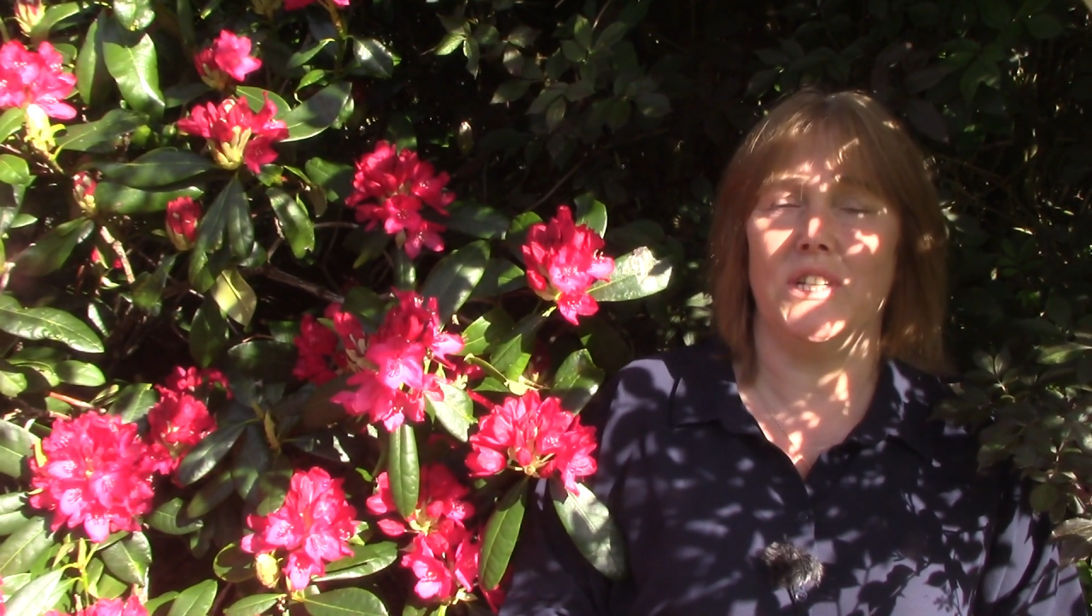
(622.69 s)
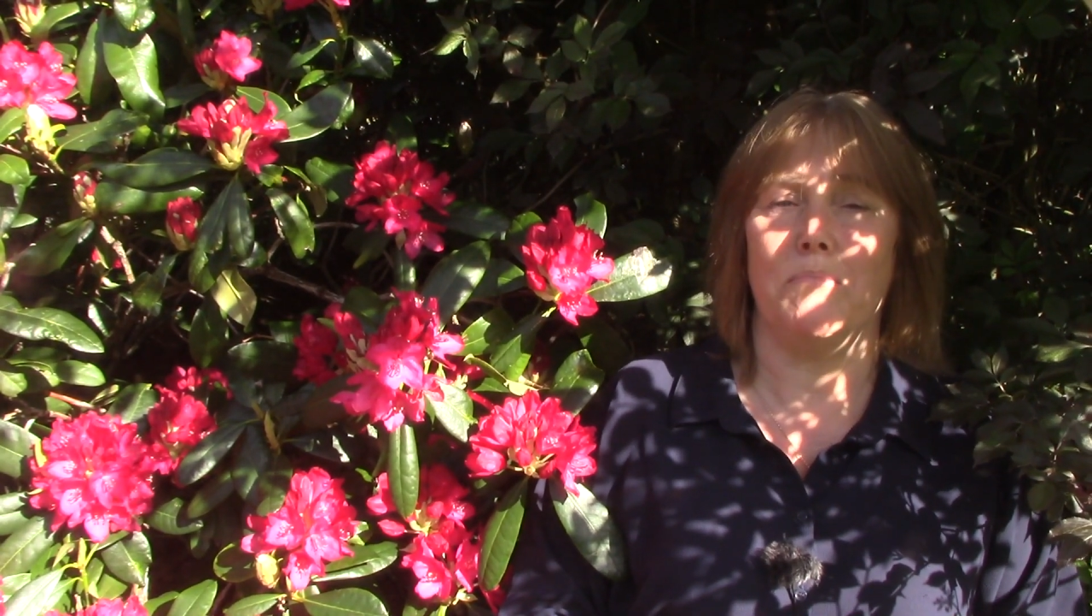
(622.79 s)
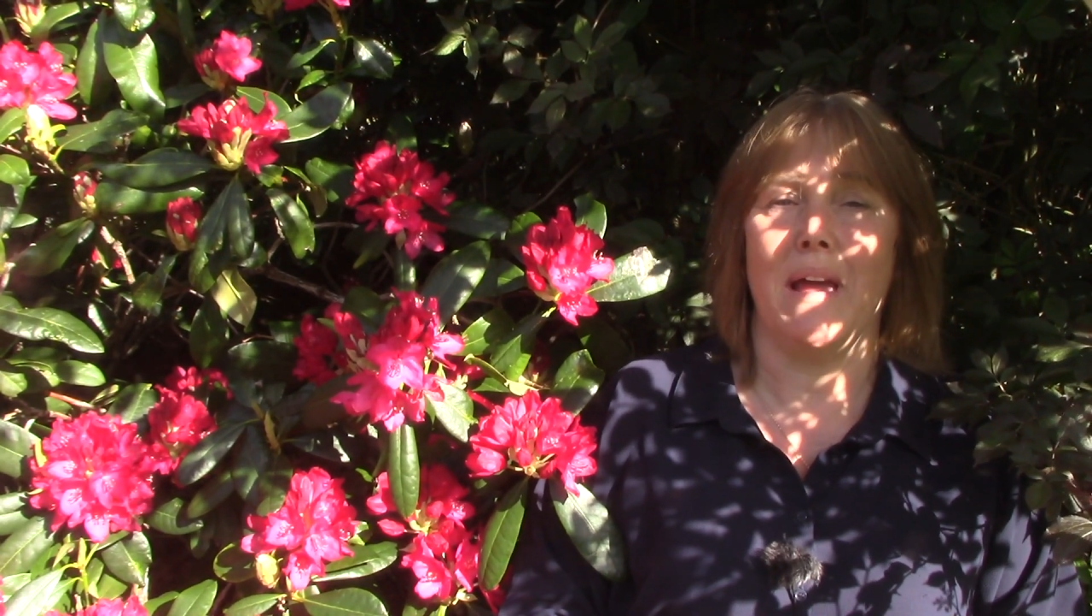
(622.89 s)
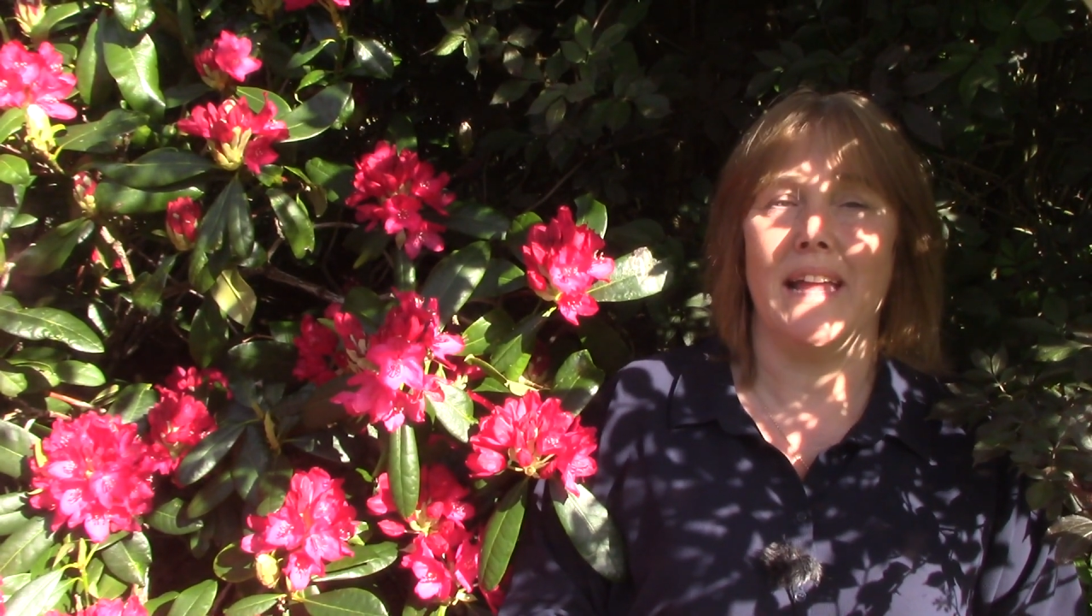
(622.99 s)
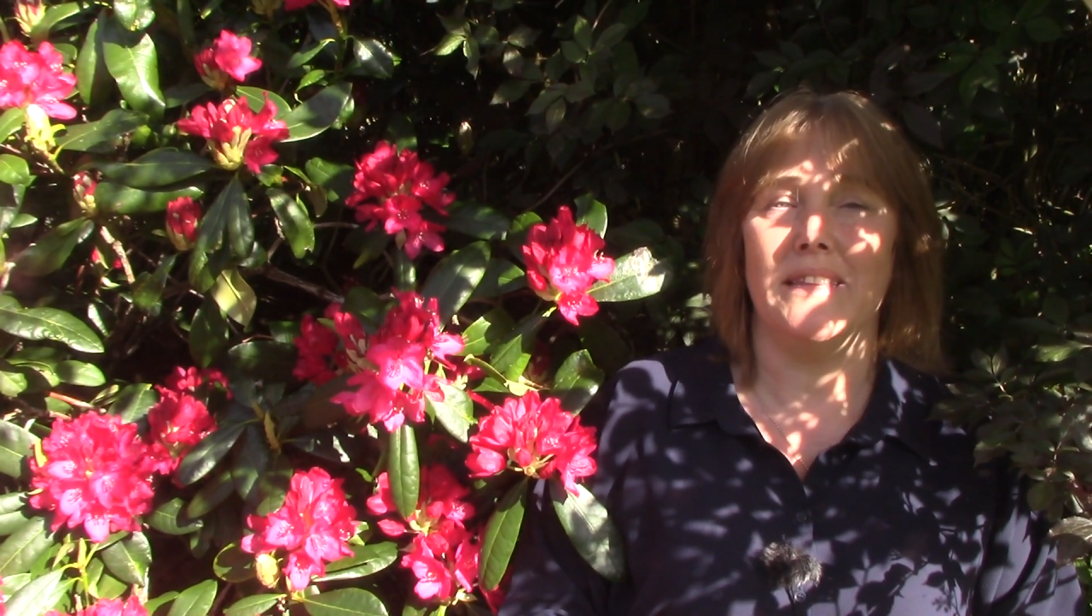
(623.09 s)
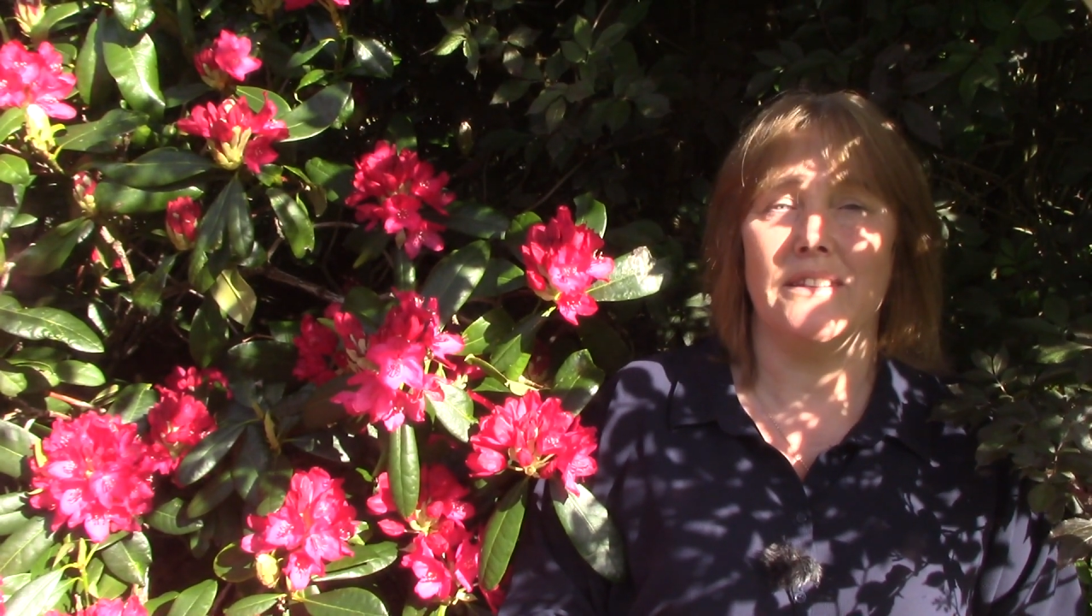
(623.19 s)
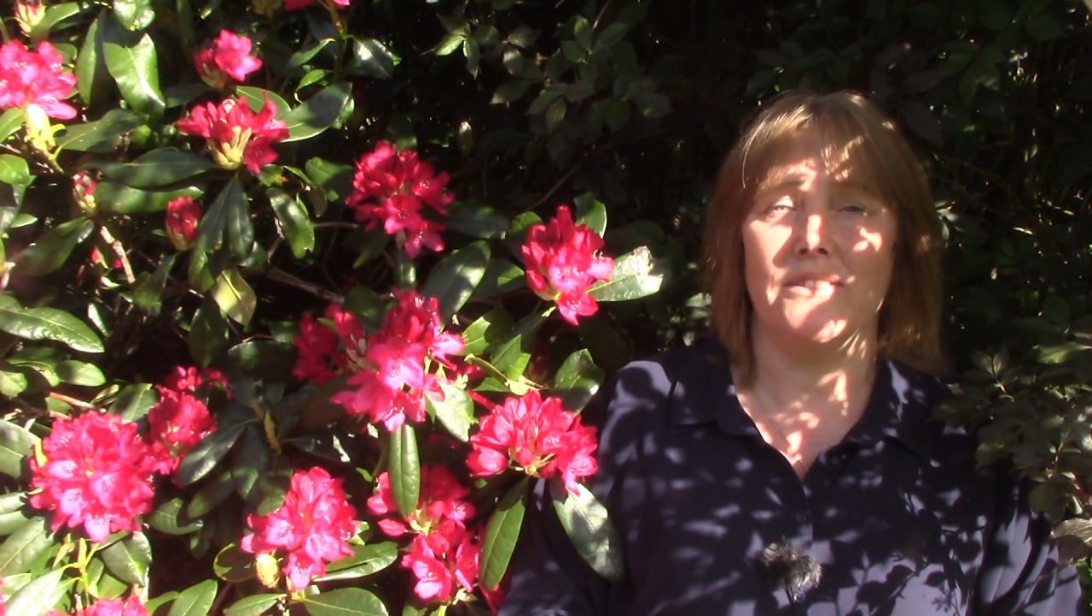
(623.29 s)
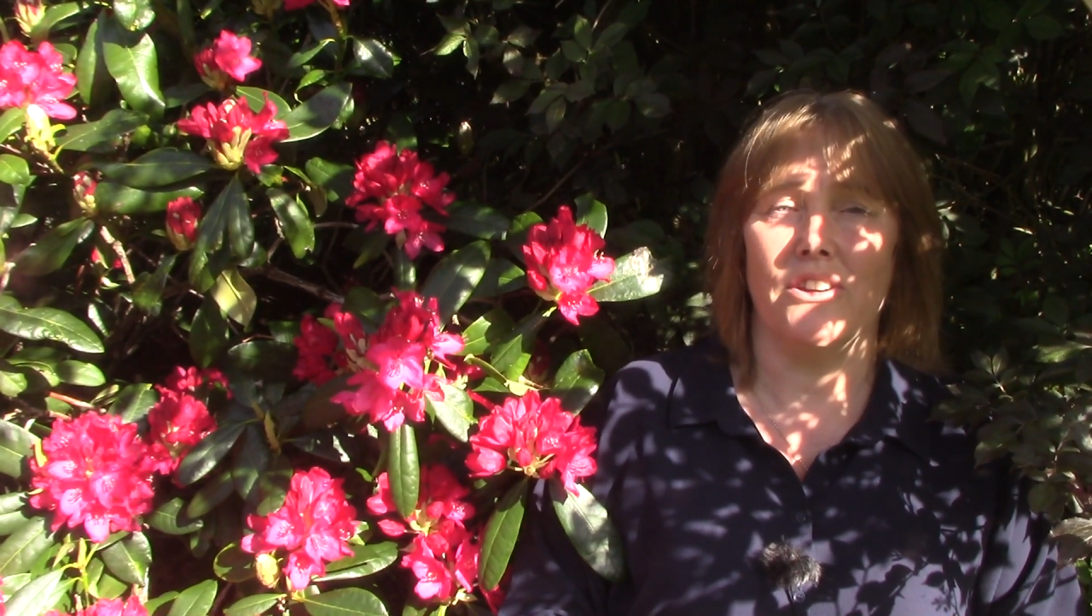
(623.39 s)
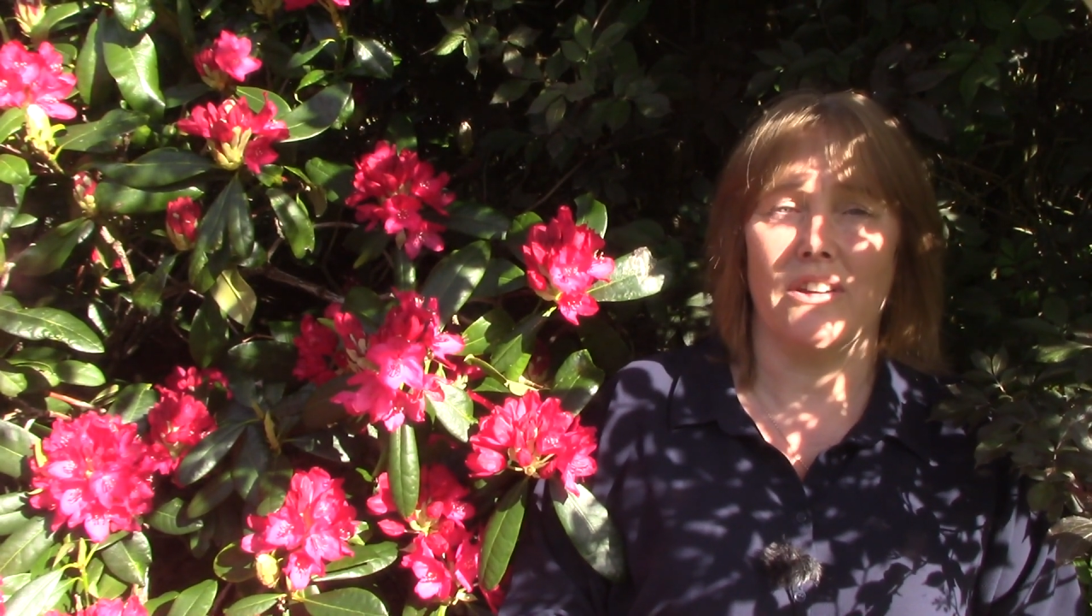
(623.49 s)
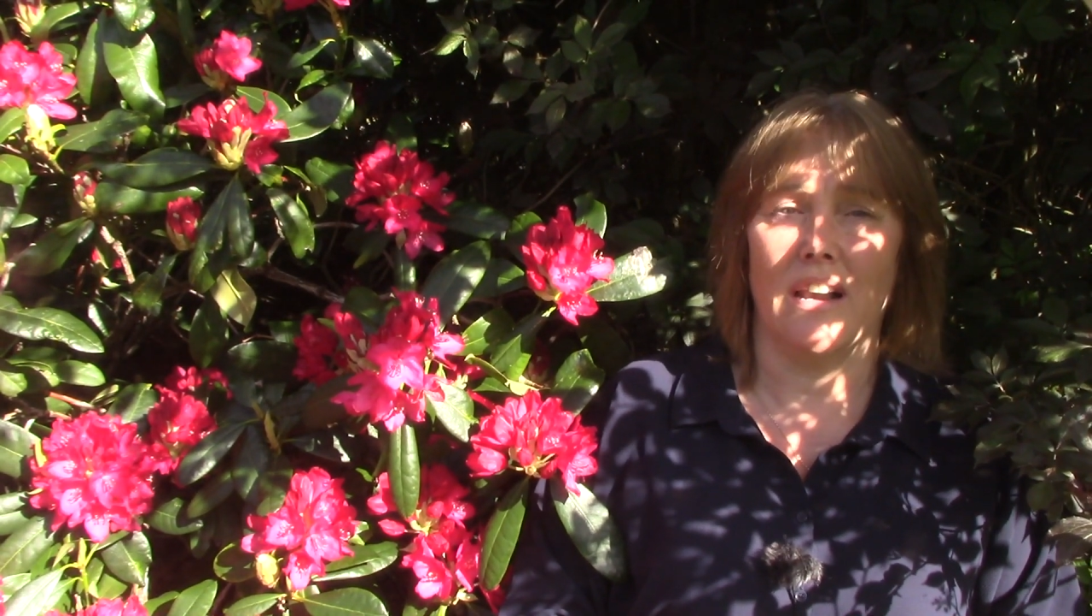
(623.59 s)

depends on your